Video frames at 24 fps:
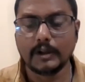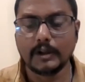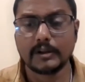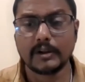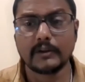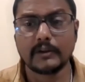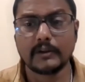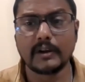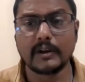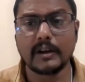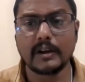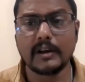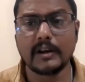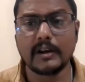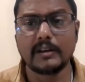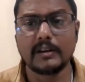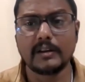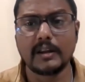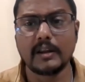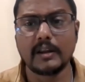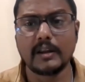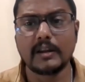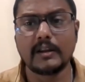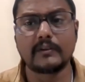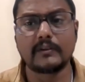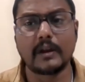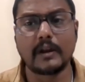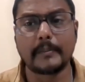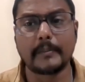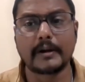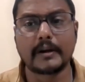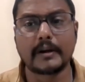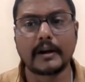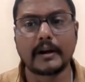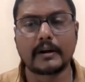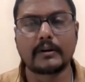The second thing is
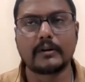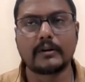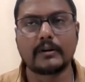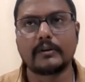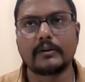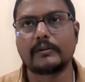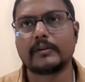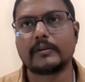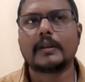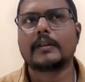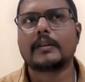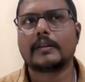habitat loss.